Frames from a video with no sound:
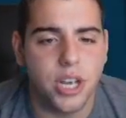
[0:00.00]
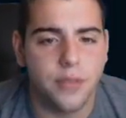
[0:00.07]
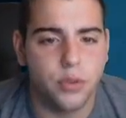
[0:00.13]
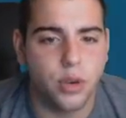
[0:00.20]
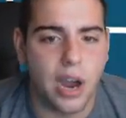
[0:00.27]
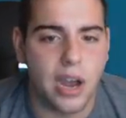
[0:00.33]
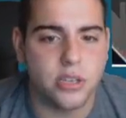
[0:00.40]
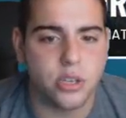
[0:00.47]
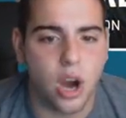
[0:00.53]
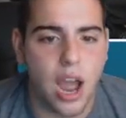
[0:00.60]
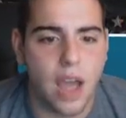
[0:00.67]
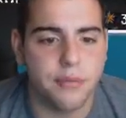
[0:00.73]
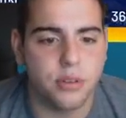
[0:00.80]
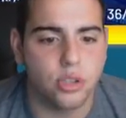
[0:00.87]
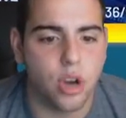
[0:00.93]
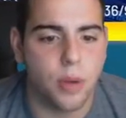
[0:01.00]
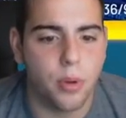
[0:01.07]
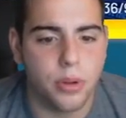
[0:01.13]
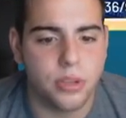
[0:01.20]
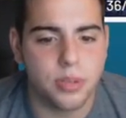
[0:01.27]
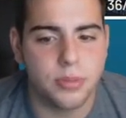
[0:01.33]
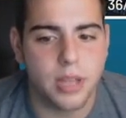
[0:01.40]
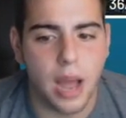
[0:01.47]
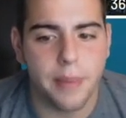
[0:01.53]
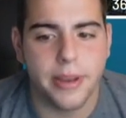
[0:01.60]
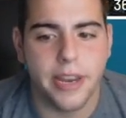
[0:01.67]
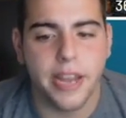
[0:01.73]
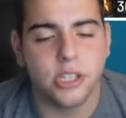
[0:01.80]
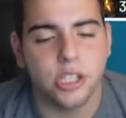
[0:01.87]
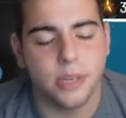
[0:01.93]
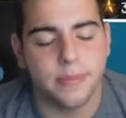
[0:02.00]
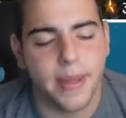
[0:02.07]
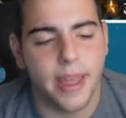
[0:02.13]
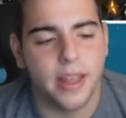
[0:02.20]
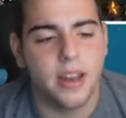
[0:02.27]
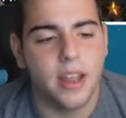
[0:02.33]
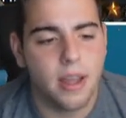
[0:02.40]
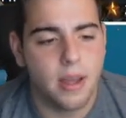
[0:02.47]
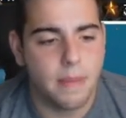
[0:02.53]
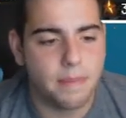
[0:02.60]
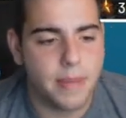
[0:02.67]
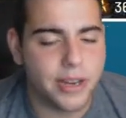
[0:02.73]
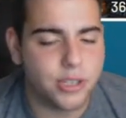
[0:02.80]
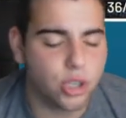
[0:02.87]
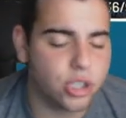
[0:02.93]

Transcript: If you guys are having trouble with some domination, man, make sure